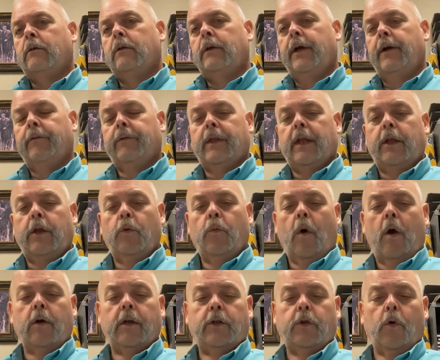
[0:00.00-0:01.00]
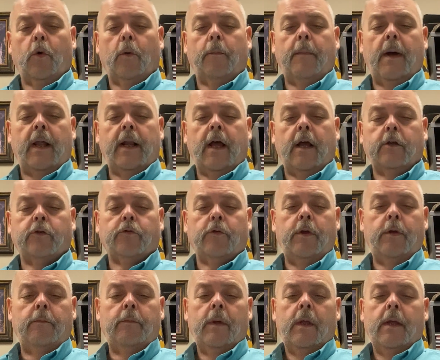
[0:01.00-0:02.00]
Everything you walk into a monarch's
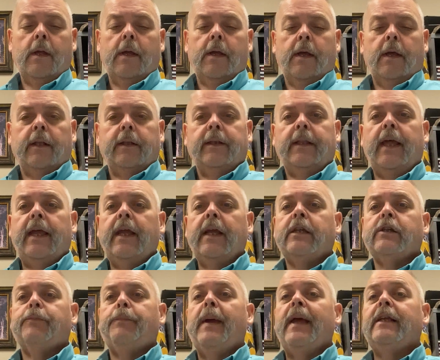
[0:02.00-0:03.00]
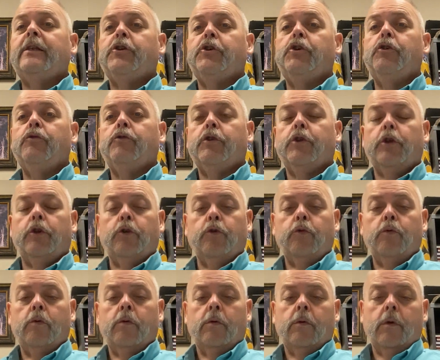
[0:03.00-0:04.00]
room, they expect you to
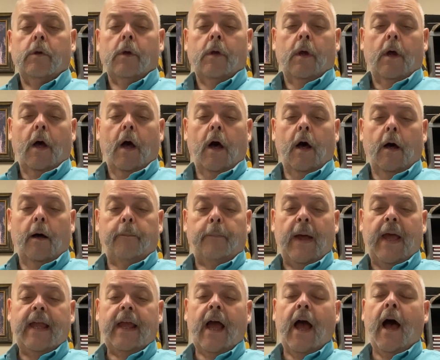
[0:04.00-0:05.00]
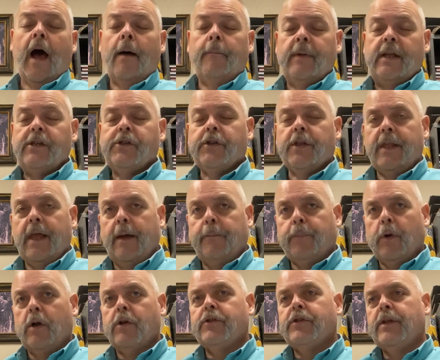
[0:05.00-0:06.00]
pay homage to that
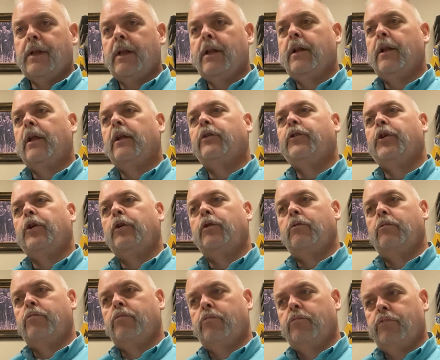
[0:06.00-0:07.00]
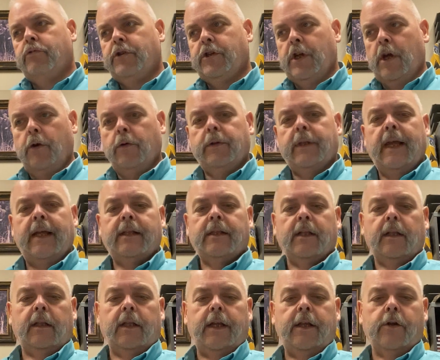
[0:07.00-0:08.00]
person to show that the
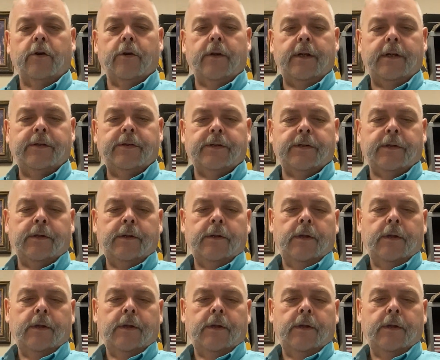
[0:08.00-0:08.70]
leader is